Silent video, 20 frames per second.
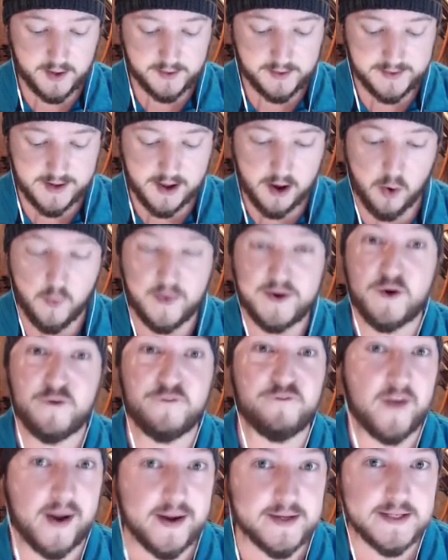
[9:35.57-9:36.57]
Now, when you're
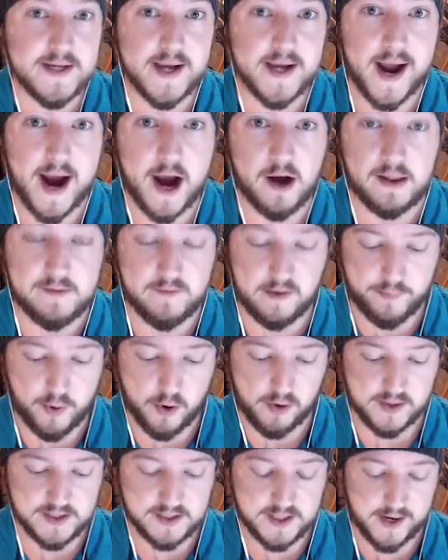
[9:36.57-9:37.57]
facing higher level
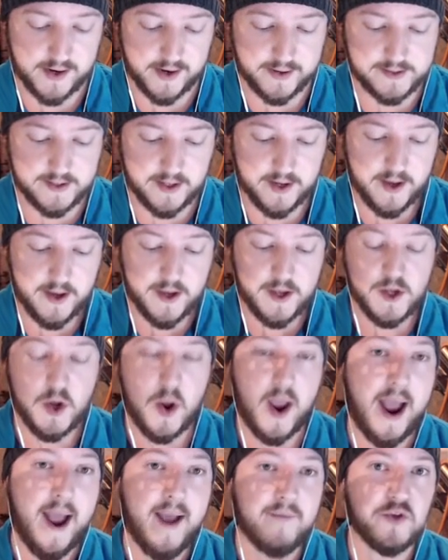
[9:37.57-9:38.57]
opponents, guys,
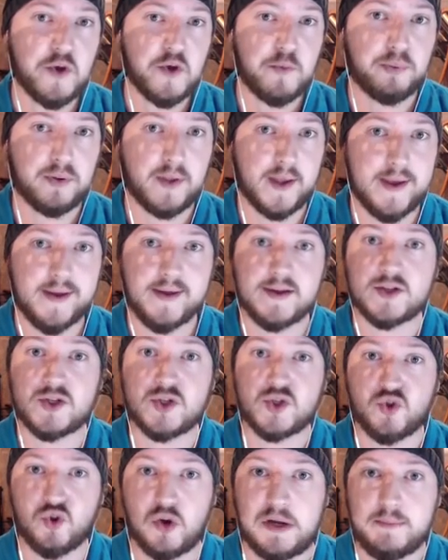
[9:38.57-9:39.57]
you have to play
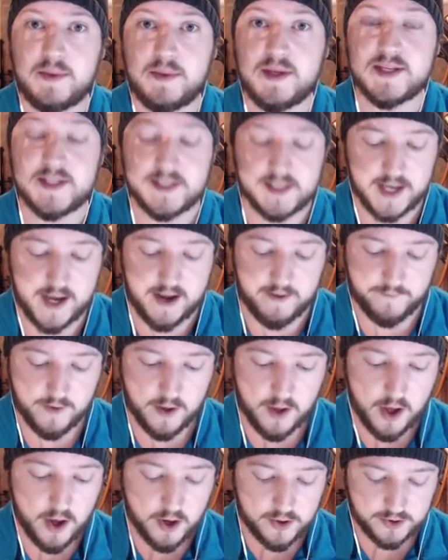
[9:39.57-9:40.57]
extremely safe.
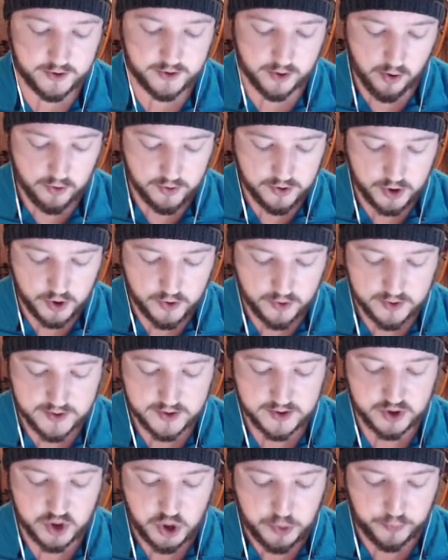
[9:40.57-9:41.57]
Don't do those
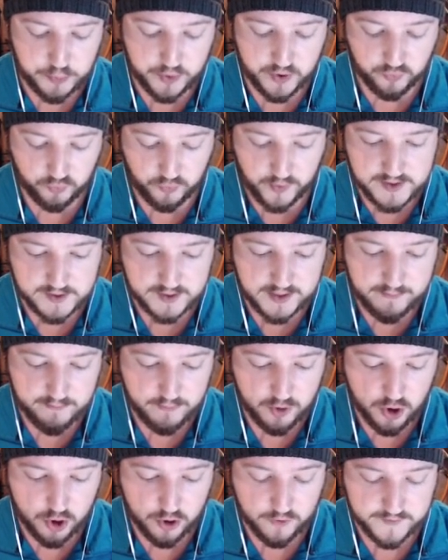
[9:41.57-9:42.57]
super risky
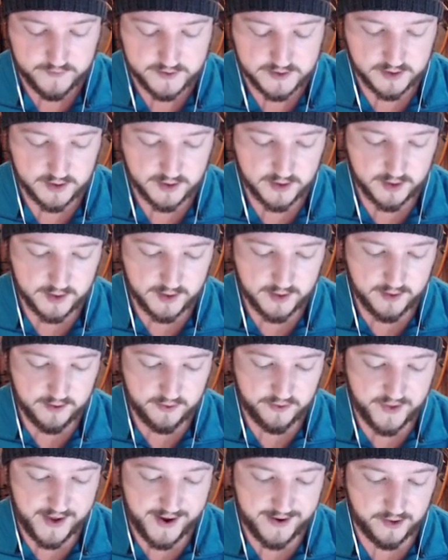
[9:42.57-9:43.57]
moves
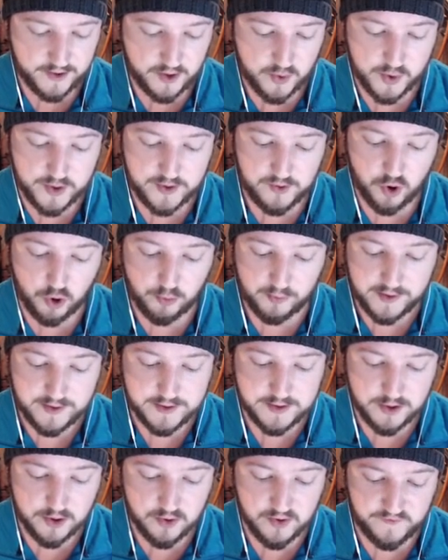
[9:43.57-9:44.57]
that you would normally
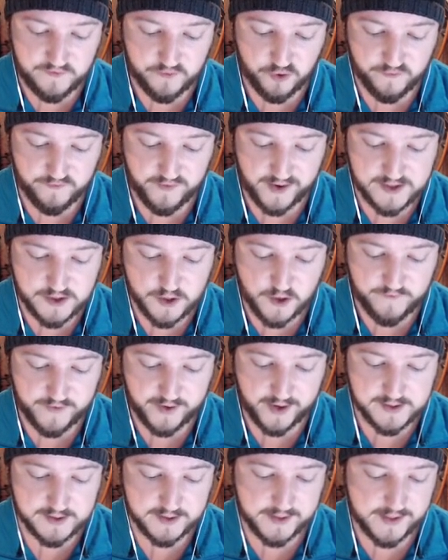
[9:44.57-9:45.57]
do if you're facing off
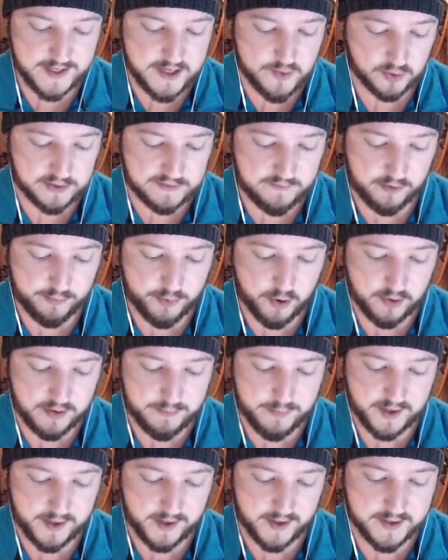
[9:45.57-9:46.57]
against an equal level
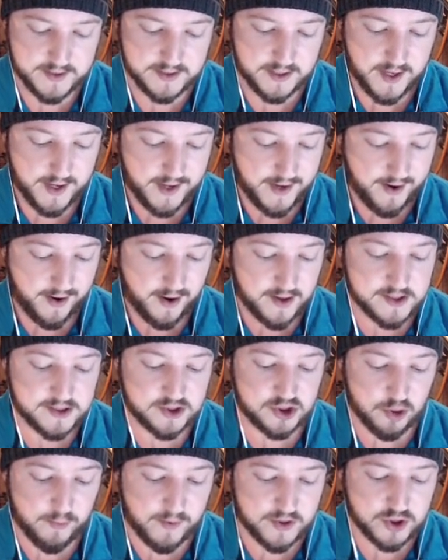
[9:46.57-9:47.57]
opponent because it's
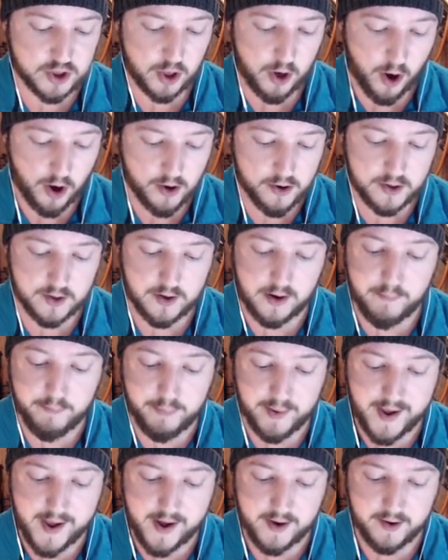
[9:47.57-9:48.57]
so much harder to come
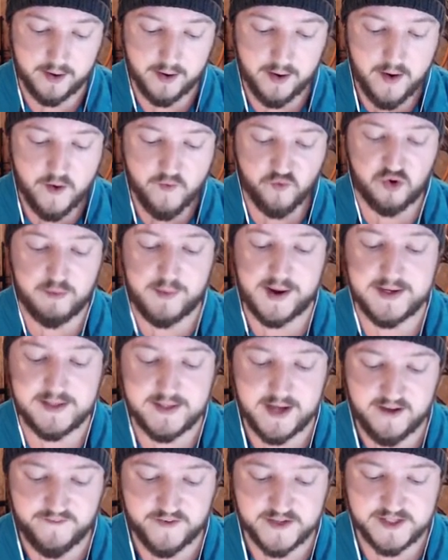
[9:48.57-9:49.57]
back from a
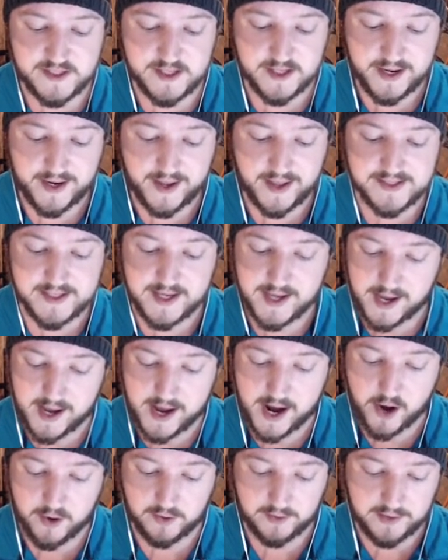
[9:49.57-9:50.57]
deficit against a
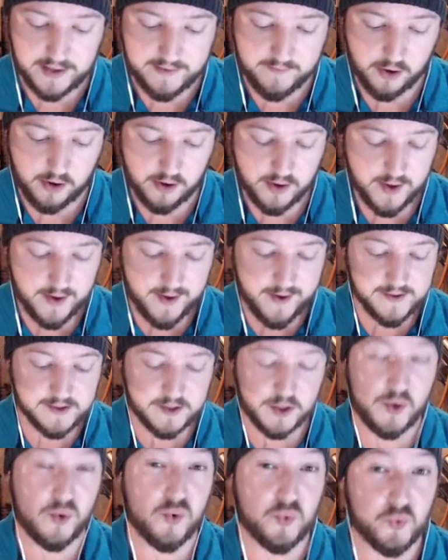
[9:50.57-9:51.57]
higher level.
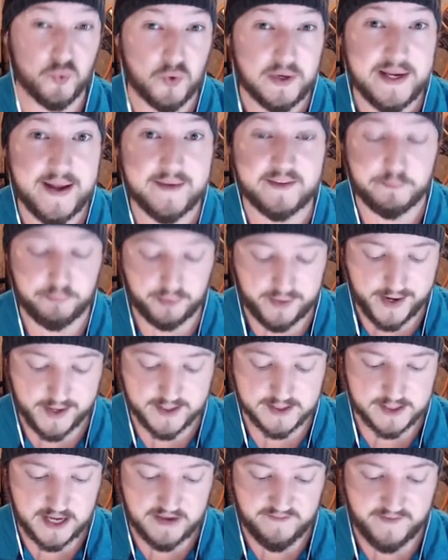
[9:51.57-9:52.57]
So you really have to play
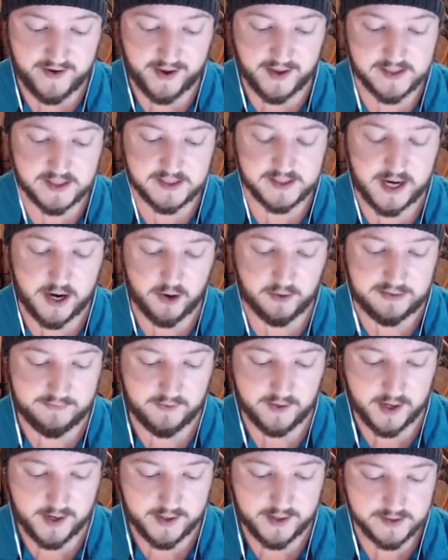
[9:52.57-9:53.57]
it safe against these higher
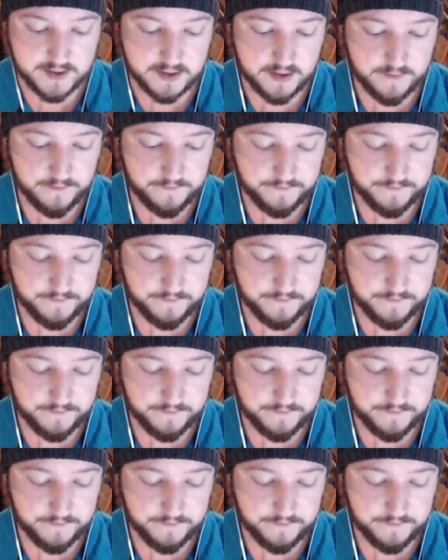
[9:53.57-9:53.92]
level guys.